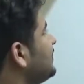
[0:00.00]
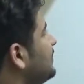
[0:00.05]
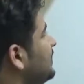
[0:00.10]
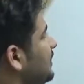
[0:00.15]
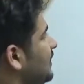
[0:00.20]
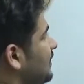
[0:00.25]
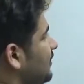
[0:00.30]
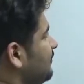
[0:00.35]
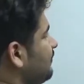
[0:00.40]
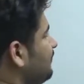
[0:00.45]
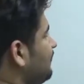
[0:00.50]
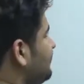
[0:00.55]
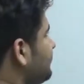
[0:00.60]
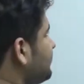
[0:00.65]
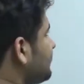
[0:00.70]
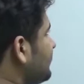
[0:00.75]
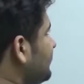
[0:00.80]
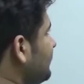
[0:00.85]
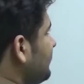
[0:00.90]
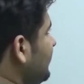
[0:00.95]
Now,
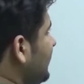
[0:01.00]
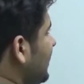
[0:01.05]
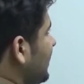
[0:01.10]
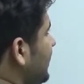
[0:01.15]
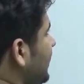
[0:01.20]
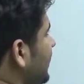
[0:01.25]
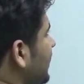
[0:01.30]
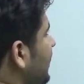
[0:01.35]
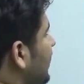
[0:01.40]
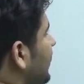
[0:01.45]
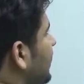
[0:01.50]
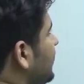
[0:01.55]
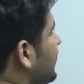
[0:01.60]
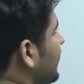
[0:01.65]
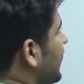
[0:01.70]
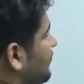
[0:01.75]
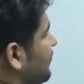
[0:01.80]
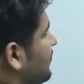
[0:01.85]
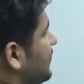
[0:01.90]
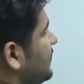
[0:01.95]

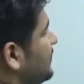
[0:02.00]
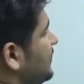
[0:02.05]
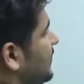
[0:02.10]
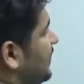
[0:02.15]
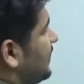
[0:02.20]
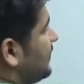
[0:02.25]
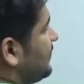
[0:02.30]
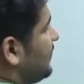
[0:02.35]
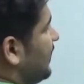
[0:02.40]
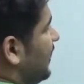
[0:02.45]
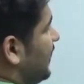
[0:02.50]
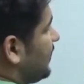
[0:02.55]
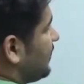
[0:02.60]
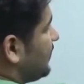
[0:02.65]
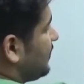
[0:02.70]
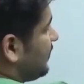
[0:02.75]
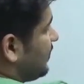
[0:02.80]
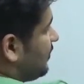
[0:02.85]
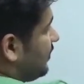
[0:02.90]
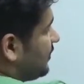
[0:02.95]
first let us
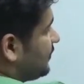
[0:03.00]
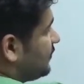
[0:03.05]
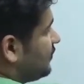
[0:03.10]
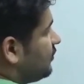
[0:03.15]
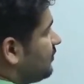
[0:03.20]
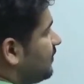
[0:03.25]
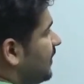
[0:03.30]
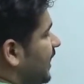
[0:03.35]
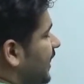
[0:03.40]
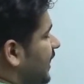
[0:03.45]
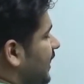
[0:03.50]
take cos 2 pi